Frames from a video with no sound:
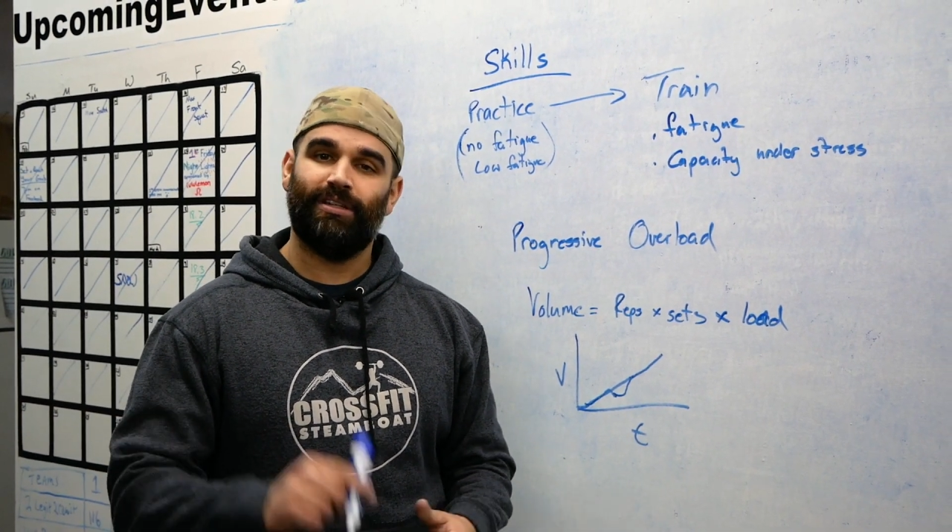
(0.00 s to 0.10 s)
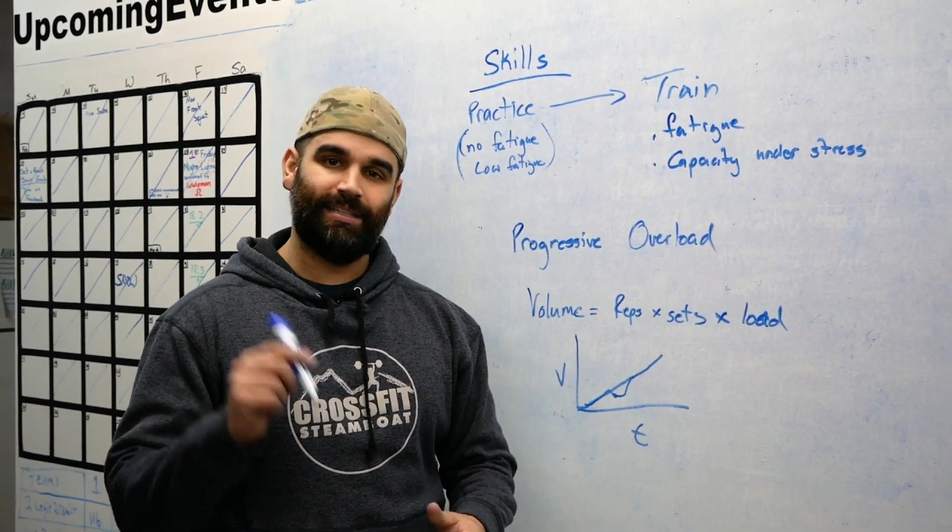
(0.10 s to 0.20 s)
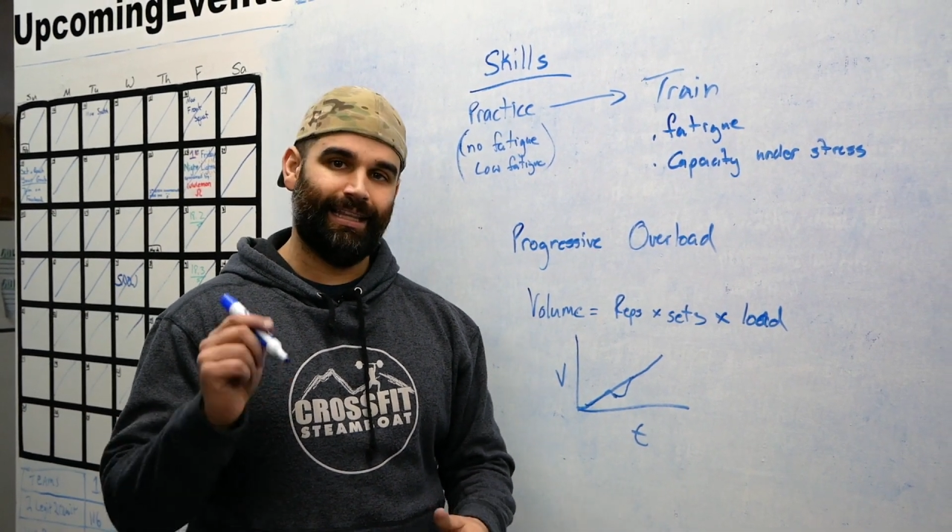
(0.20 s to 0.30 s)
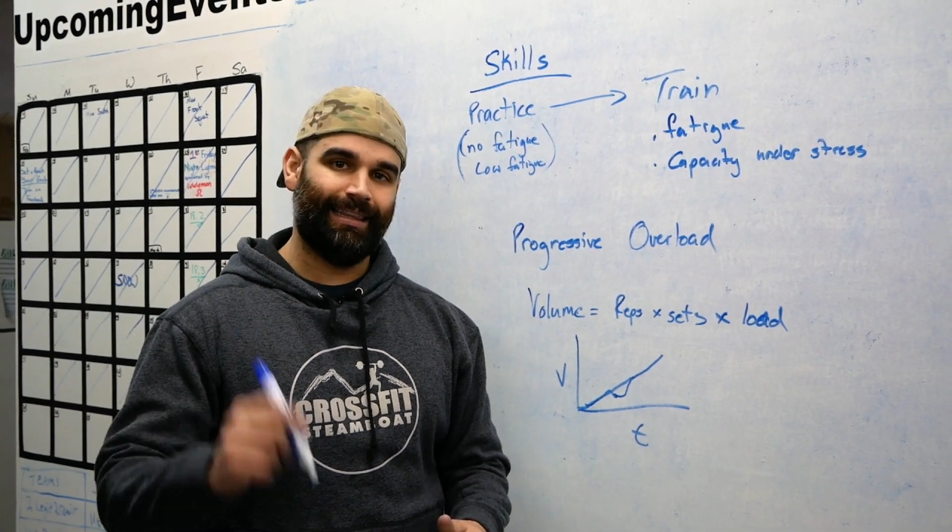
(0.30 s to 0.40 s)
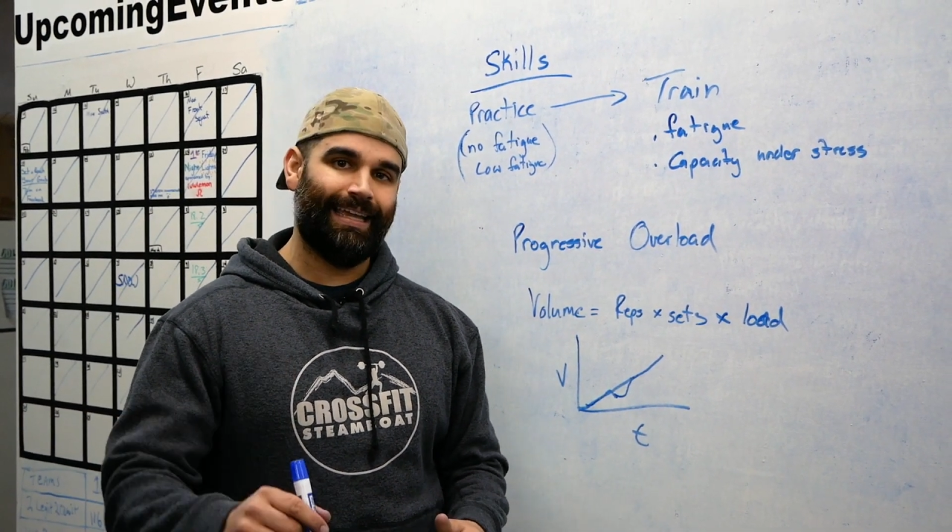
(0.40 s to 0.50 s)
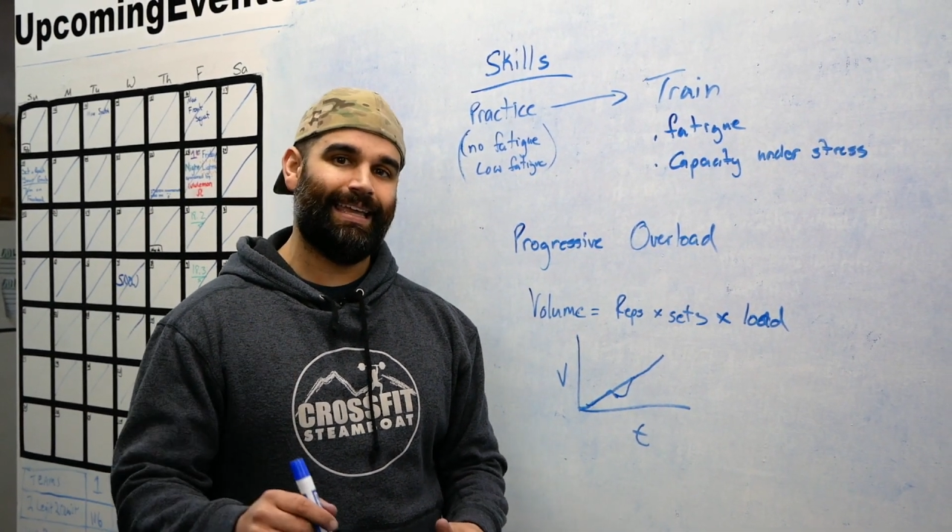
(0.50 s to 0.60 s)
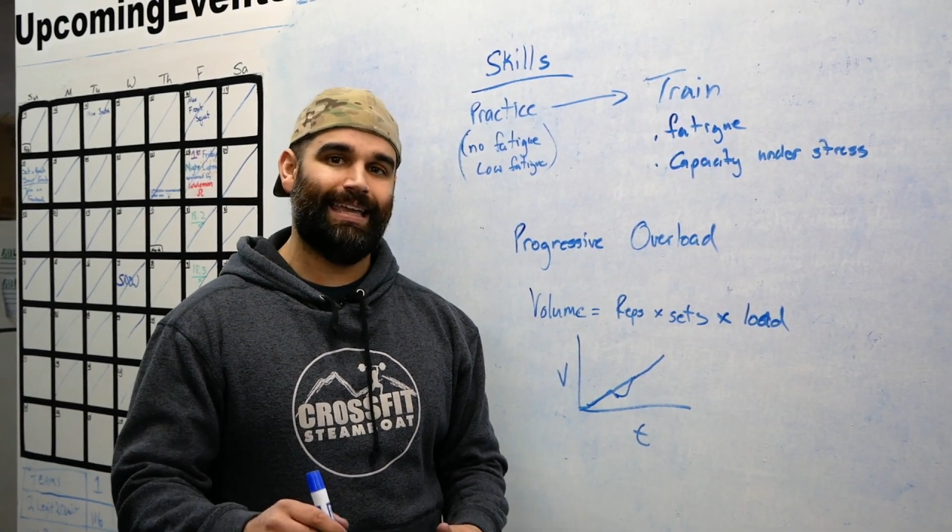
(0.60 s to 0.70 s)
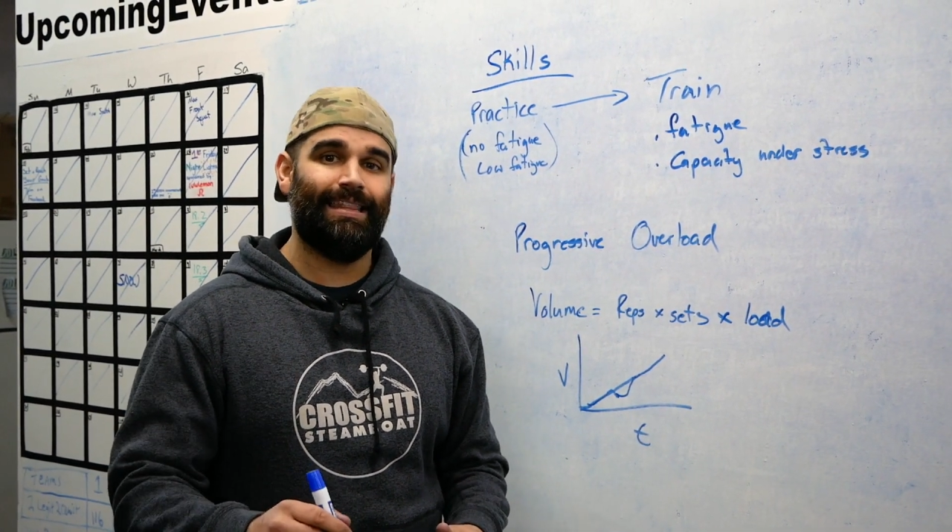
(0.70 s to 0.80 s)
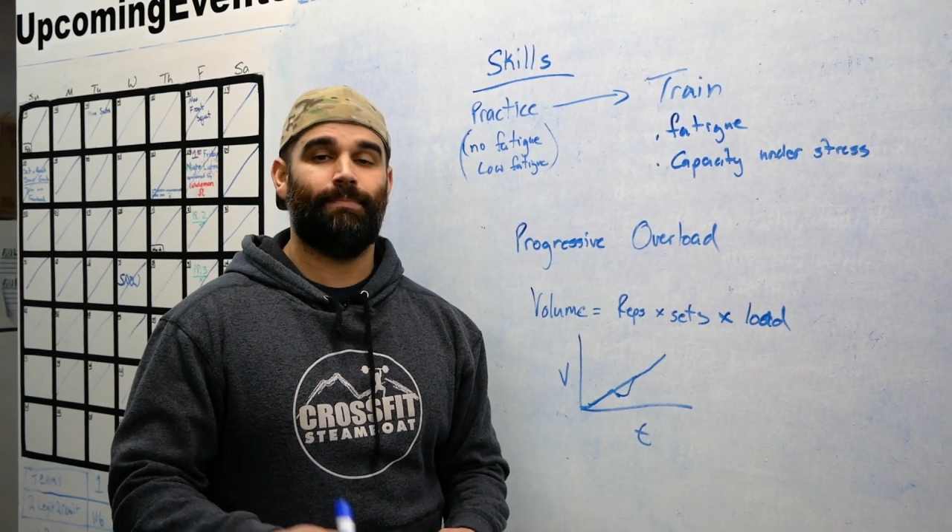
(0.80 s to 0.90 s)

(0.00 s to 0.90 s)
you can see the link in